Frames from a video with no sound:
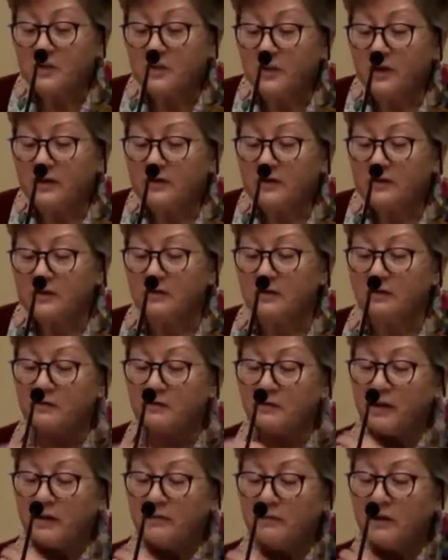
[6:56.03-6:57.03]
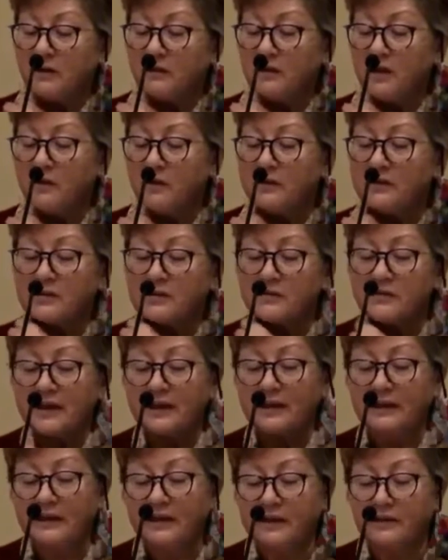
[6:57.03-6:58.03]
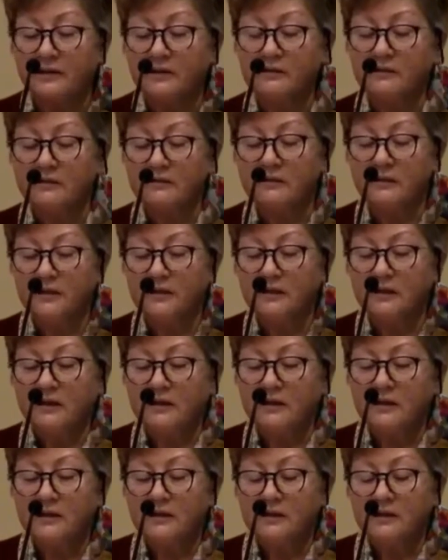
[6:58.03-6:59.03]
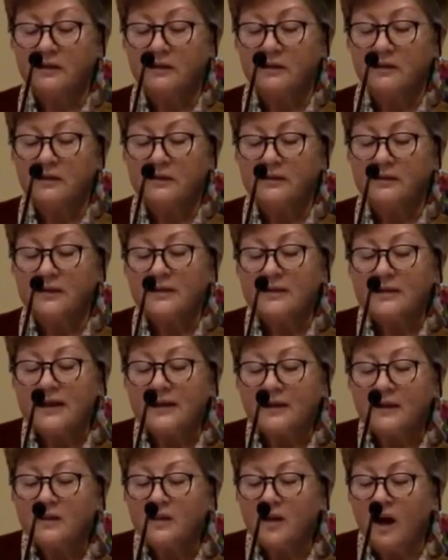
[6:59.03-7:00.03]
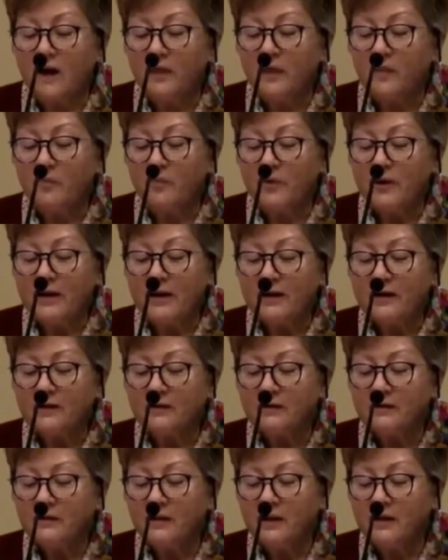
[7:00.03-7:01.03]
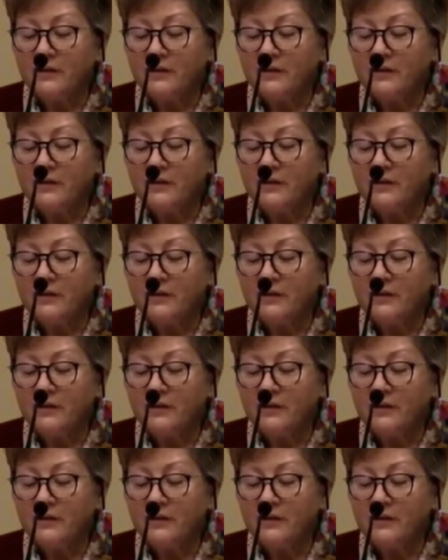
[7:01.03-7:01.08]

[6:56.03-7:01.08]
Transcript: us from Lois Van Leer. It's entitled On the Brink of an